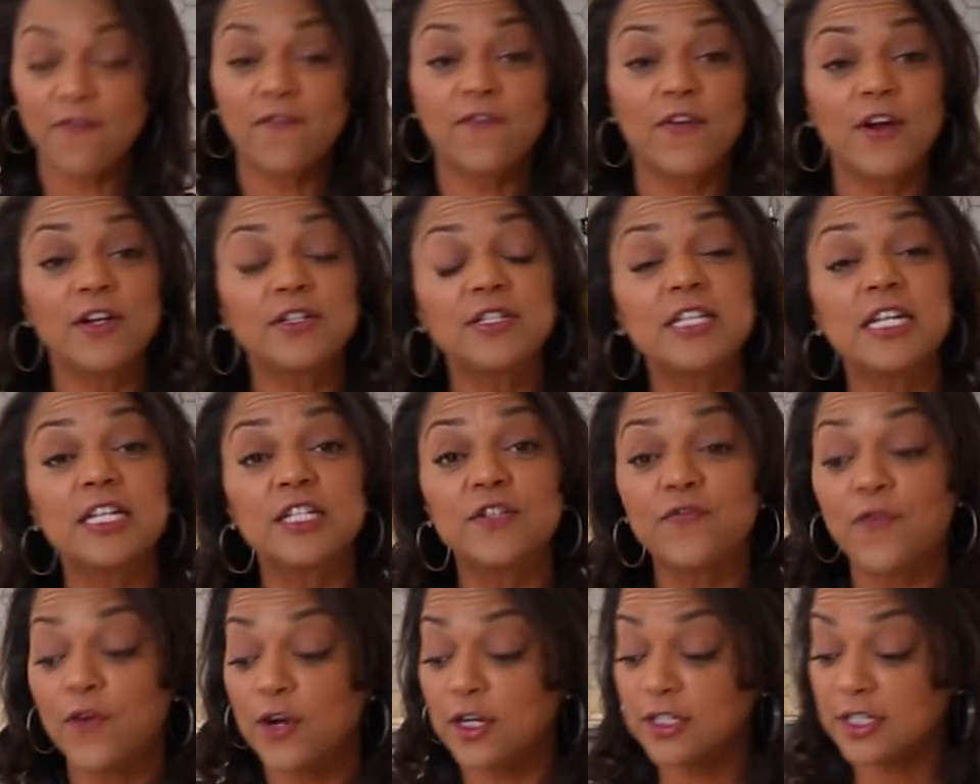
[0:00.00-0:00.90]
First
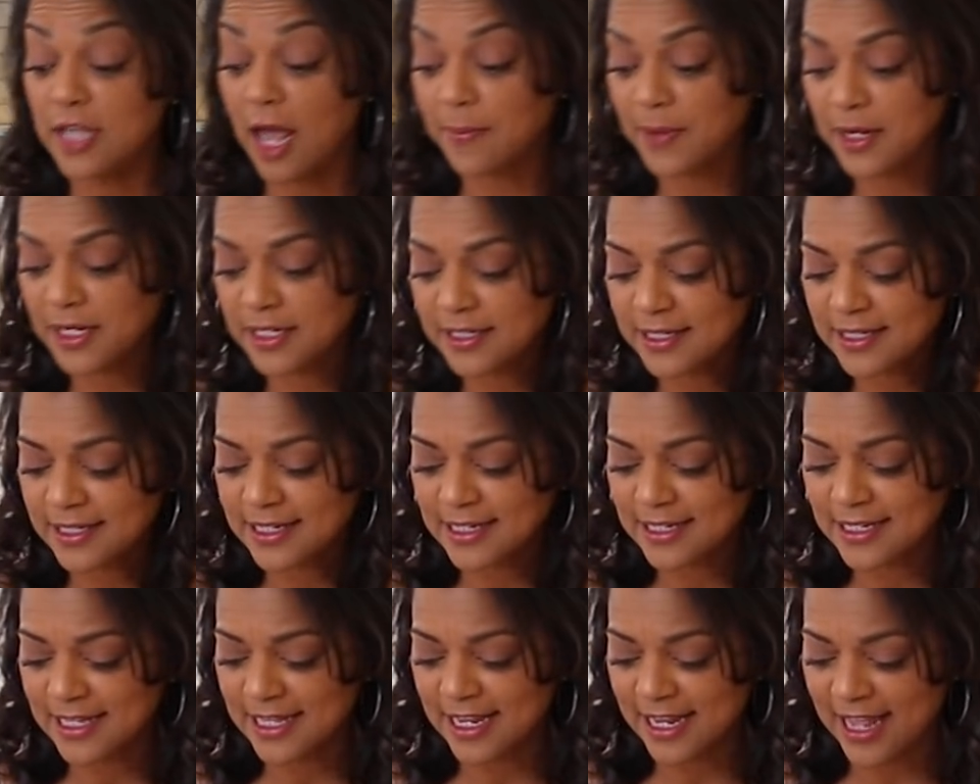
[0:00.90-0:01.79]
things first, I'm gonna
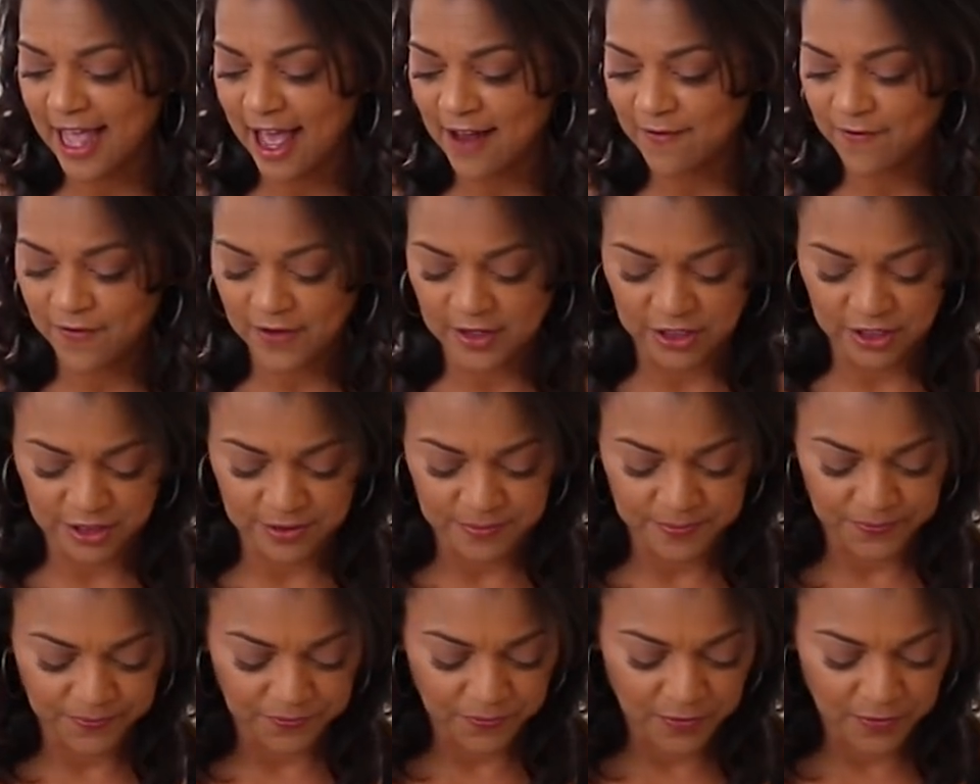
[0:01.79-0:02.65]
season the catfish.